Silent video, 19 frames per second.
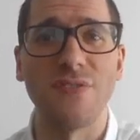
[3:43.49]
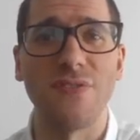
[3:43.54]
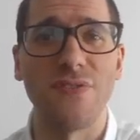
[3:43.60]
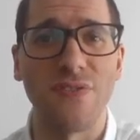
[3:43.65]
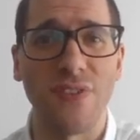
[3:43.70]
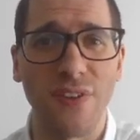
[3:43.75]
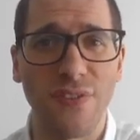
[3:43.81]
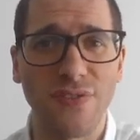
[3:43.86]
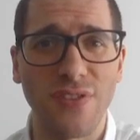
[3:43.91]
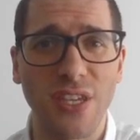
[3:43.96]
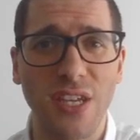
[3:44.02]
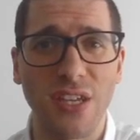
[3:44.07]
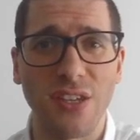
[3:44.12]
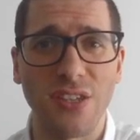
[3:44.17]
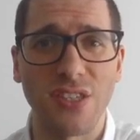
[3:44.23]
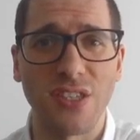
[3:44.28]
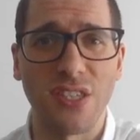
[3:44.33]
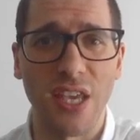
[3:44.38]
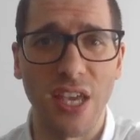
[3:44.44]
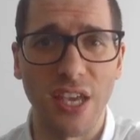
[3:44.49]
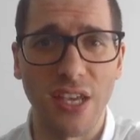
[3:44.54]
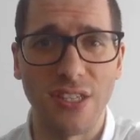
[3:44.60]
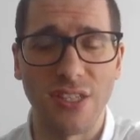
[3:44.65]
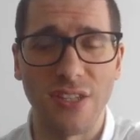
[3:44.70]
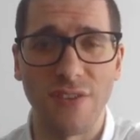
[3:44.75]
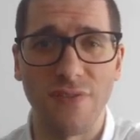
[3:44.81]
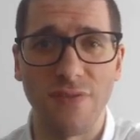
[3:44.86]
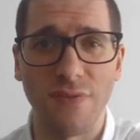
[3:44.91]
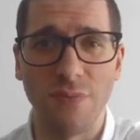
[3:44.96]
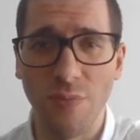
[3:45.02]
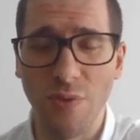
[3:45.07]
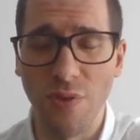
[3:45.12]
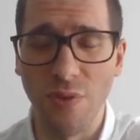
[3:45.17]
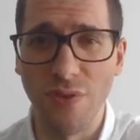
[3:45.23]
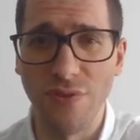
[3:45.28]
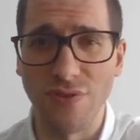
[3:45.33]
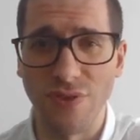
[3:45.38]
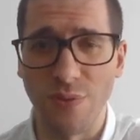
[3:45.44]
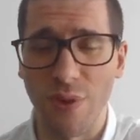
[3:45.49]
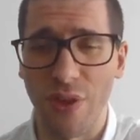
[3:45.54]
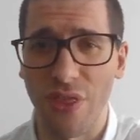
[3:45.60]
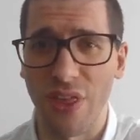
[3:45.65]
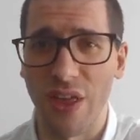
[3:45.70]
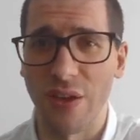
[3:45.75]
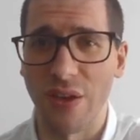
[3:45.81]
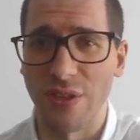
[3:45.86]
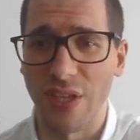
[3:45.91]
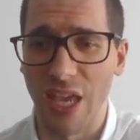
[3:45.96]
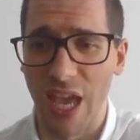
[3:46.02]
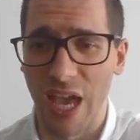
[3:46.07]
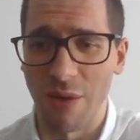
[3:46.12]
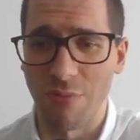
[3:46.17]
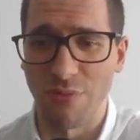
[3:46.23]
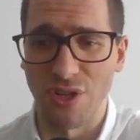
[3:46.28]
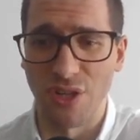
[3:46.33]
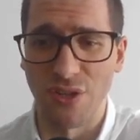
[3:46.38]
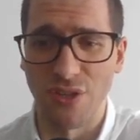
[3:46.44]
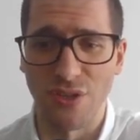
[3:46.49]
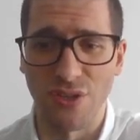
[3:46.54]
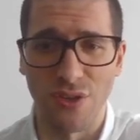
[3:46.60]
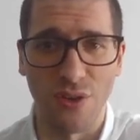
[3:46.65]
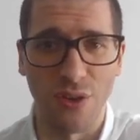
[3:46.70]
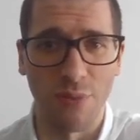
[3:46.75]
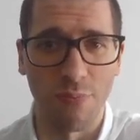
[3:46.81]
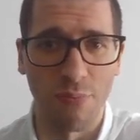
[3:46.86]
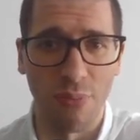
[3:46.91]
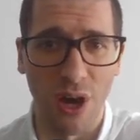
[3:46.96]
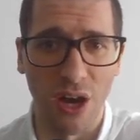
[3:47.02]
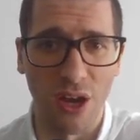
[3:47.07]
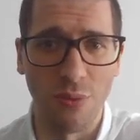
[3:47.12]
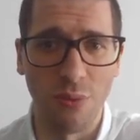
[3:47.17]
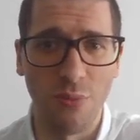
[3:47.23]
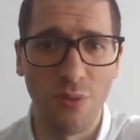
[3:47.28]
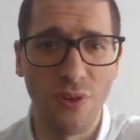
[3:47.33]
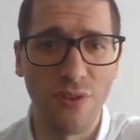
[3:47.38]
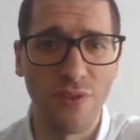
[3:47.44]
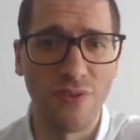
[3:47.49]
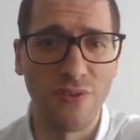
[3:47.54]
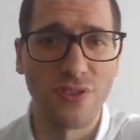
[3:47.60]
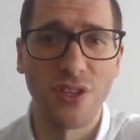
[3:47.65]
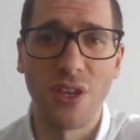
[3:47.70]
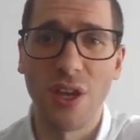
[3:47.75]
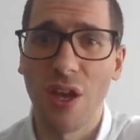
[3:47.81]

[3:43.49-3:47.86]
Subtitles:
50 consecutive moves without captures or pawn moves,